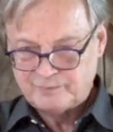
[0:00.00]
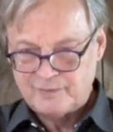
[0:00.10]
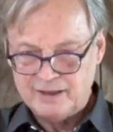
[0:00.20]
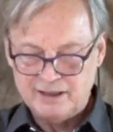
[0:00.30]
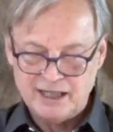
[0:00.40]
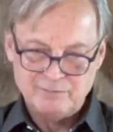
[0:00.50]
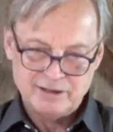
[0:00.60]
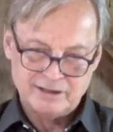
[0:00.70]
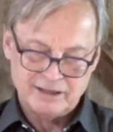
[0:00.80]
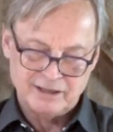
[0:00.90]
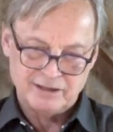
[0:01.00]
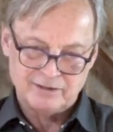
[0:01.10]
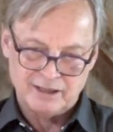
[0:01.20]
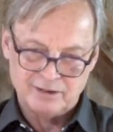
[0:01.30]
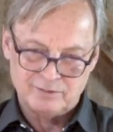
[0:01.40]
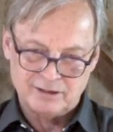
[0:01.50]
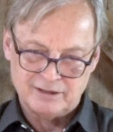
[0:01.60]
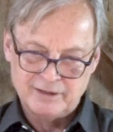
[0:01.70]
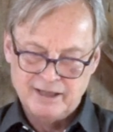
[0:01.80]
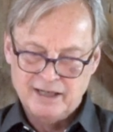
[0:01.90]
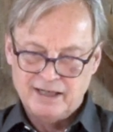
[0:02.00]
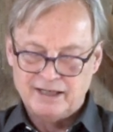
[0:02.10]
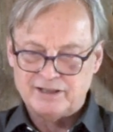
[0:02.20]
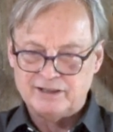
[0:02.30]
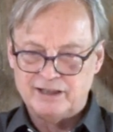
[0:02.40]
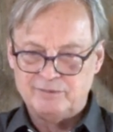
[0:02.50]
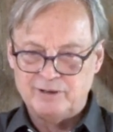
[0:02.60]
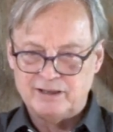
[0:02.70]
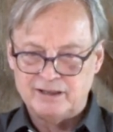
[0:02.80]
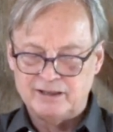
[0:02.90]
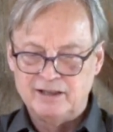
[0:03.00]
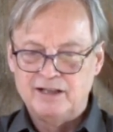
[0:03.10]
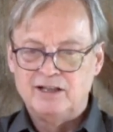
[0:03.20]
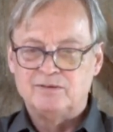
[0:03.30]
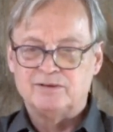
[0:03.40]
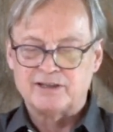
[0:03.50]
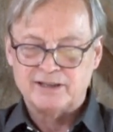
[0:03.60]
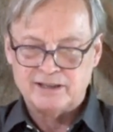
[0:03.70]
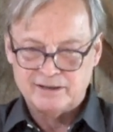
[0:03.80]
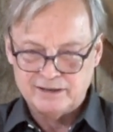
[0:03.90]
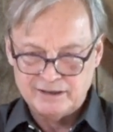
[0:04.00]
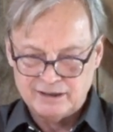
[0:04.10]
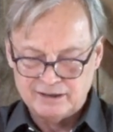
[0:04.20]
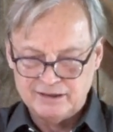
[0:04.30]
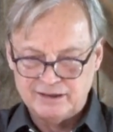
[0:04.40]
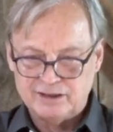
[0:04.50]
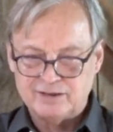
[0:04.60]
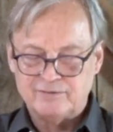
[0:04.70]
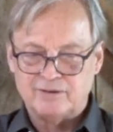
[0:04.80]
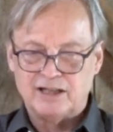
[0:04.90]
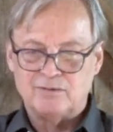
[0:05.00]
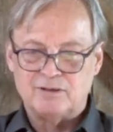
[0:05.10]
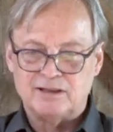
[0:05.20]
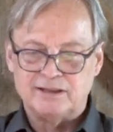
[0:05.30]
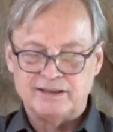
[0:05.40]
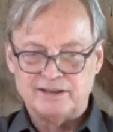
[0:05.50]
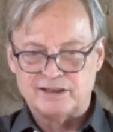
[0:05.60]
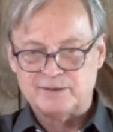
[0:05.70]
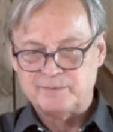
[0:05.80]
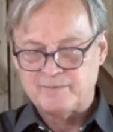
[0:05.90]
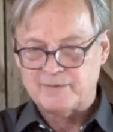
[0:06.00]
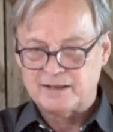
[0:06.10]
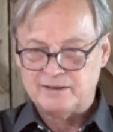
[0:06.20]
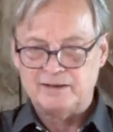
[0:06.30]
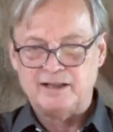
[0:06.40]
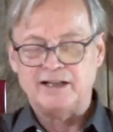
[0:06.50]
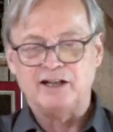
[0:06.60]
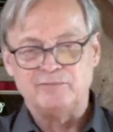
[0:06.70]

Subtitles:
in Edmonton out of drywall as the air barrier. We'll set the air leakage of drywall as an air